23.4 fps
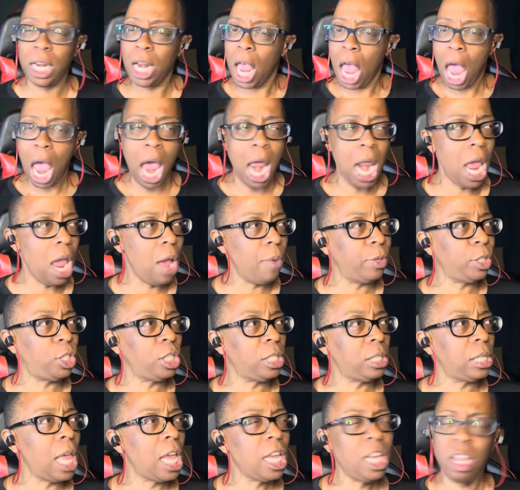And he was
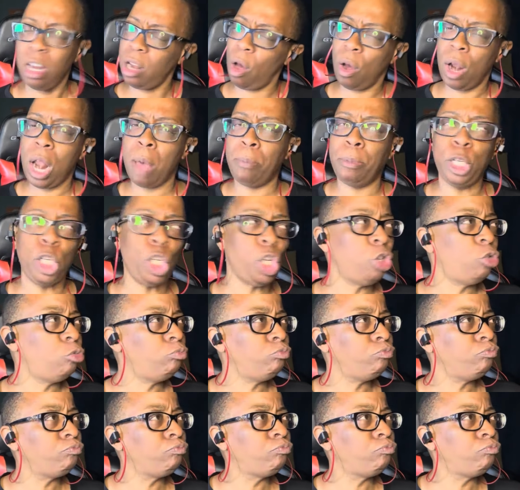just like, you know what I'm gonna do?